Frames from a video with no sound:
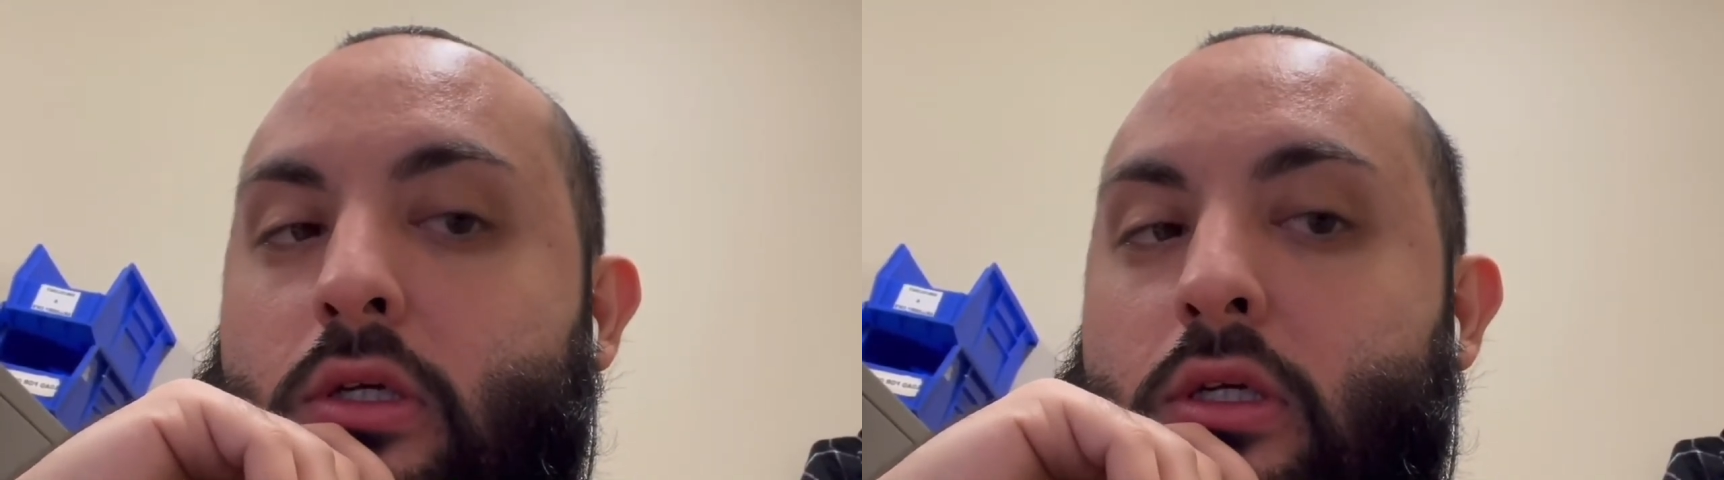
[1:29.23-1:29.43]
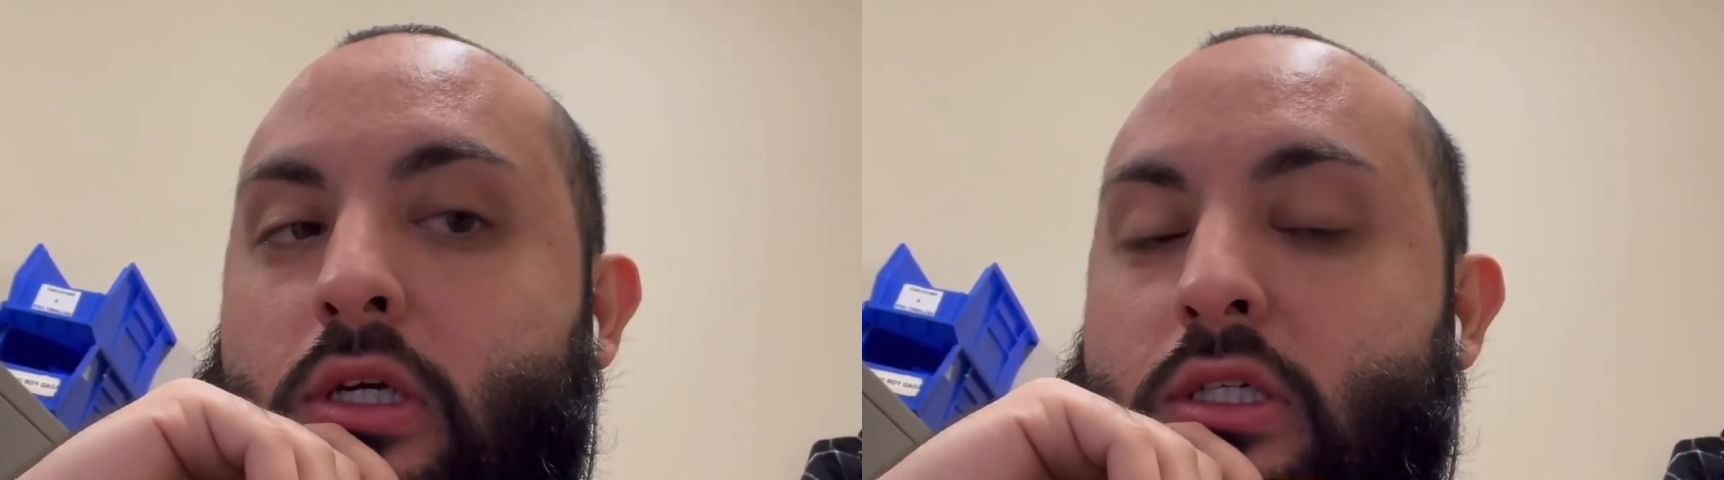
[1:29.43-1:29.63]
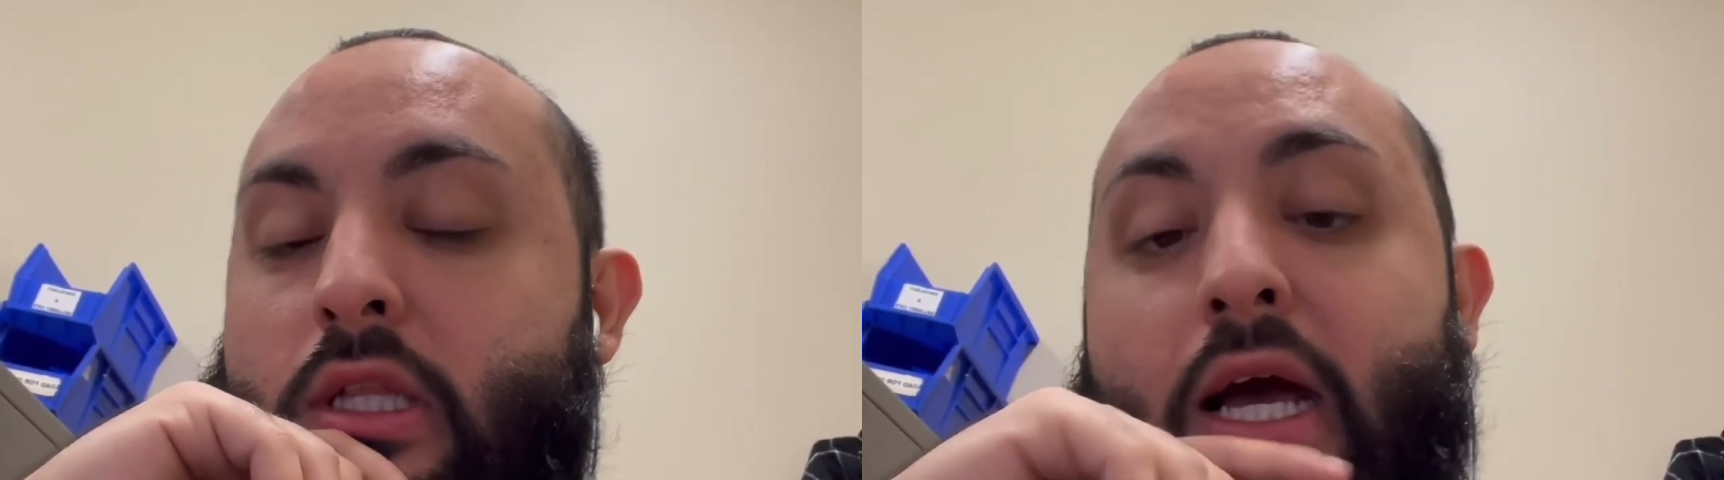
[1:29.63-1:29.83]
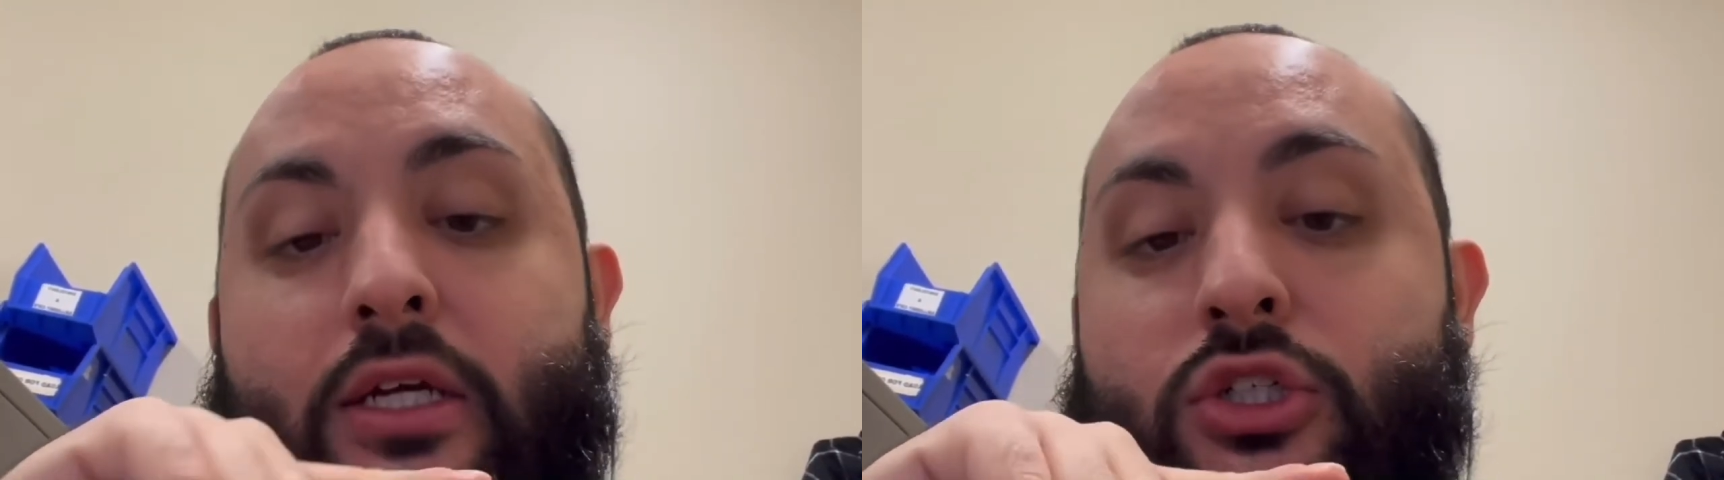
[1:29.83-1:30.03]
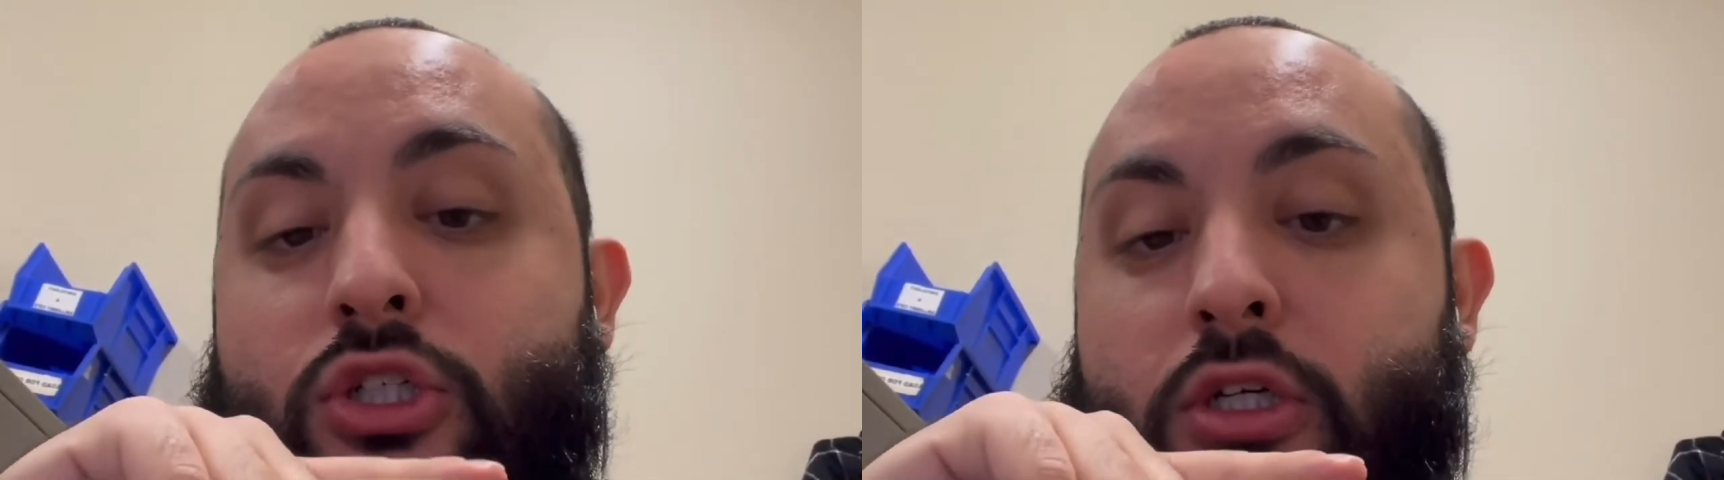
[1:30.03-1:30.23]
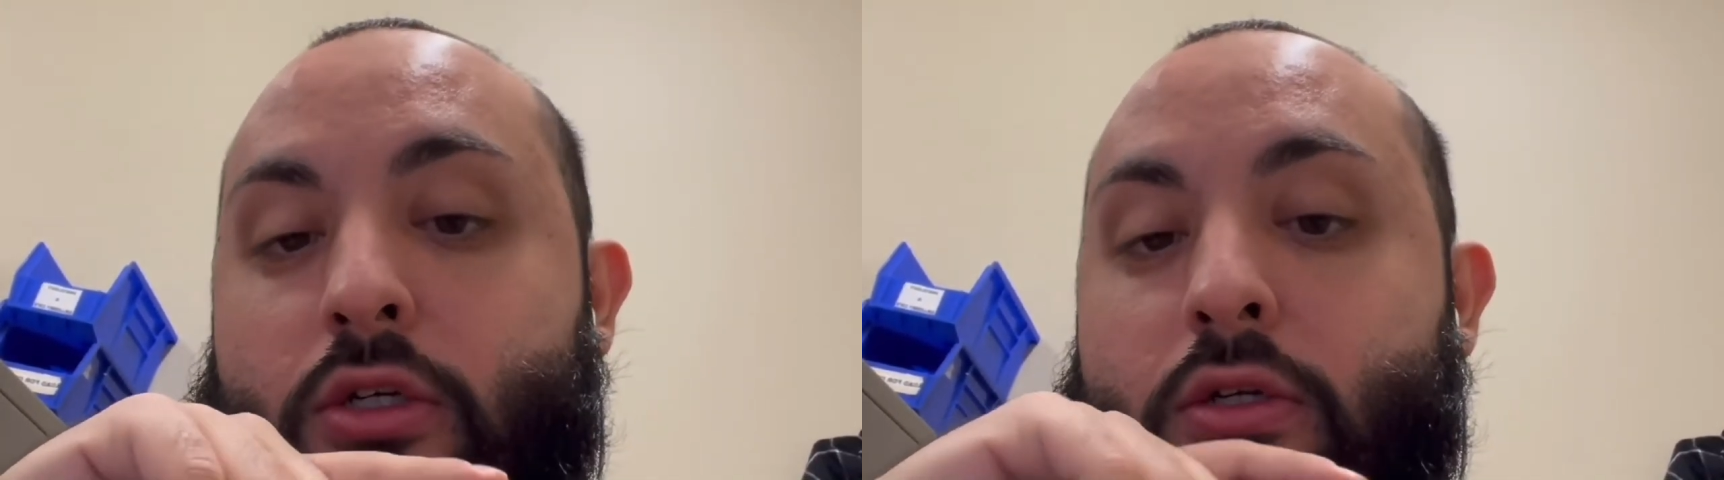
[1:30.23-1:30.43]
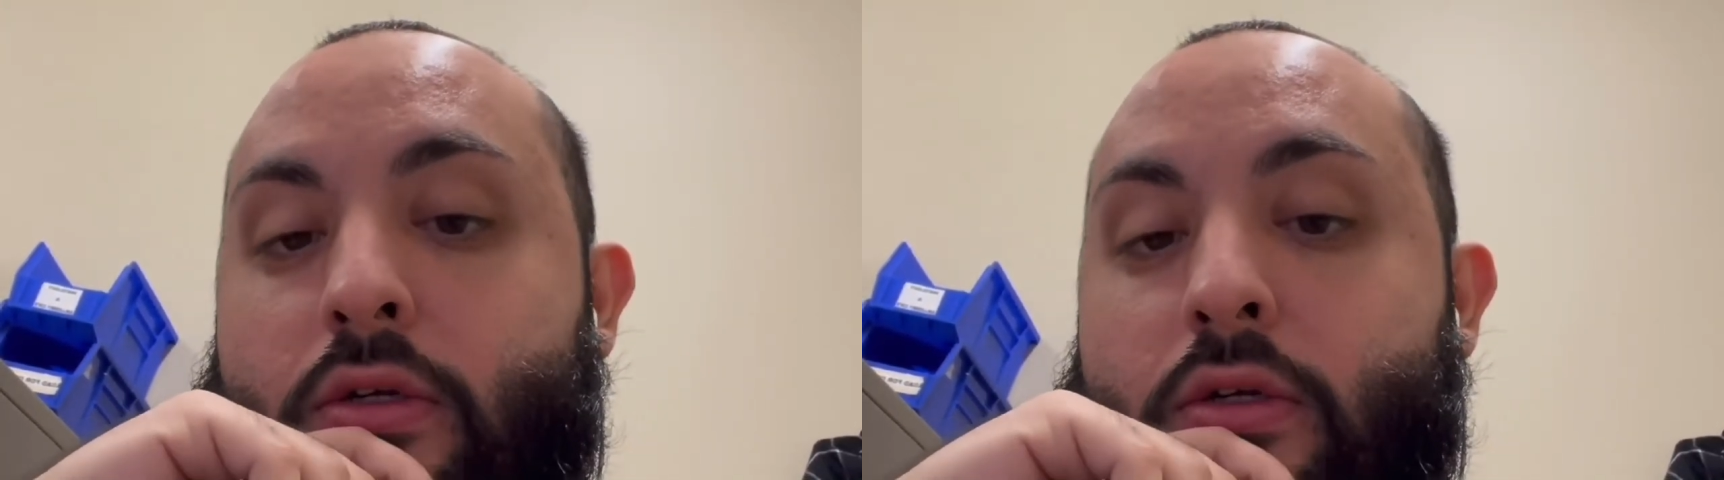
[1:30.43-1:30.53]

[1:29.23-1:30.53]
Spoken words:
Because last year,